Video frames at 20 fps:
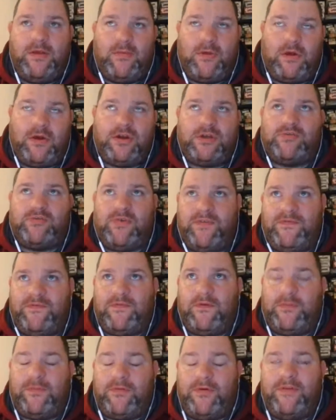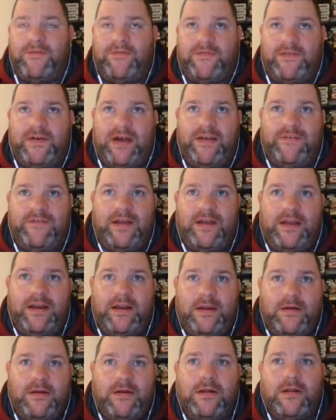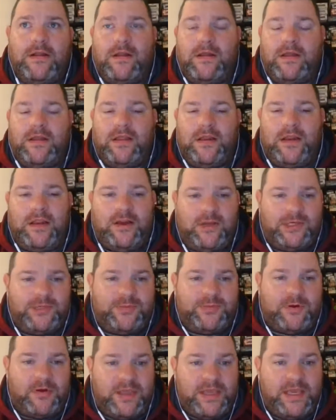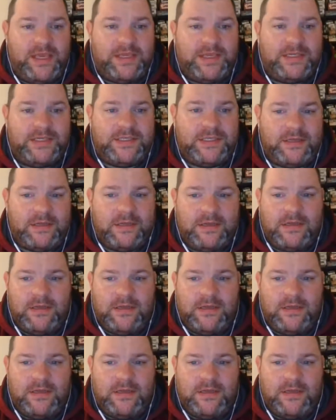marker 24.5 down here in Harrisburg East.